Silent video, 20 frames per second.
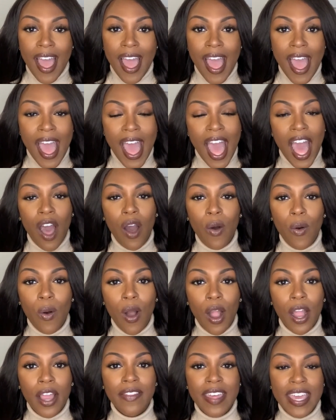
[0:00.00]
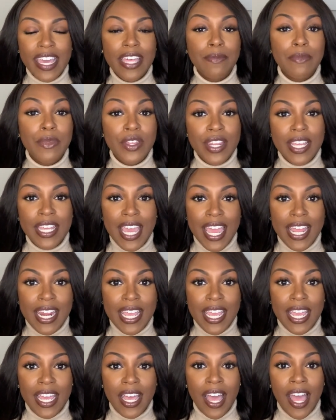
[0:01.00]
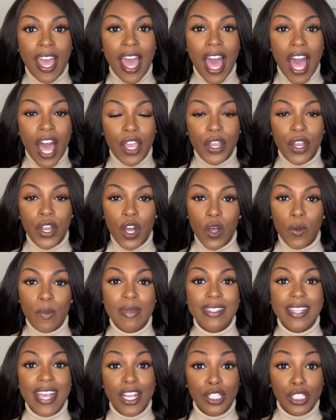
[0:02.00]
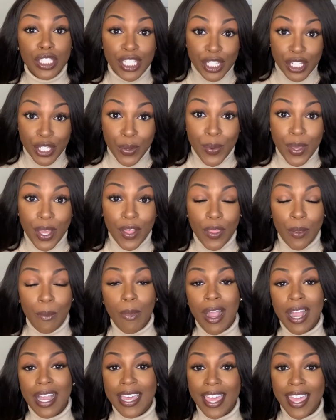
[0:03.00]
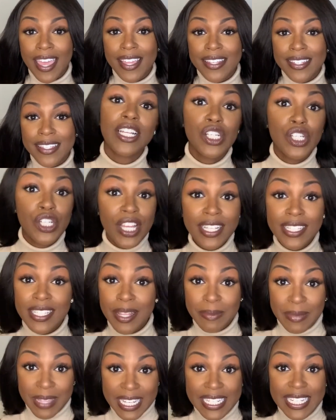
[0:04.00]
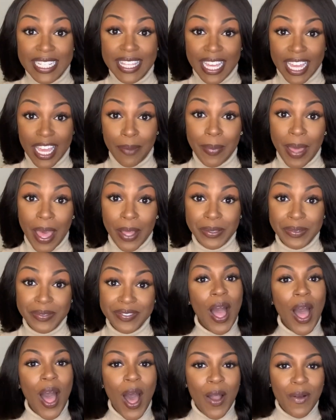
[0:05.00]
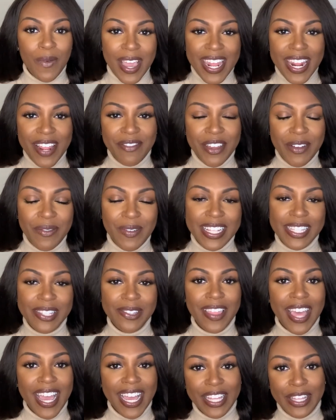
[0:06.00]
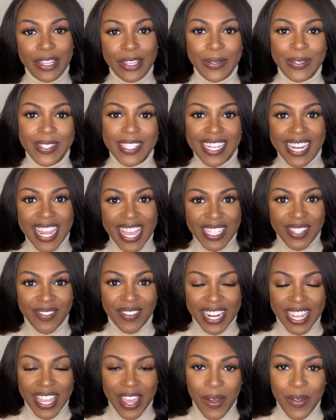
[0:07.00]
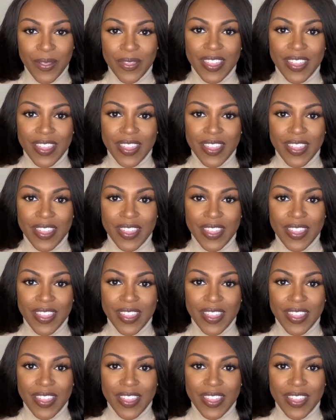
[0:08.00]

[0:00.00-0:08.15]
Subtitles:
How are they communicating how your home is actually doing on the market? Just something to think about. All right, everyone, so that concludes today's video.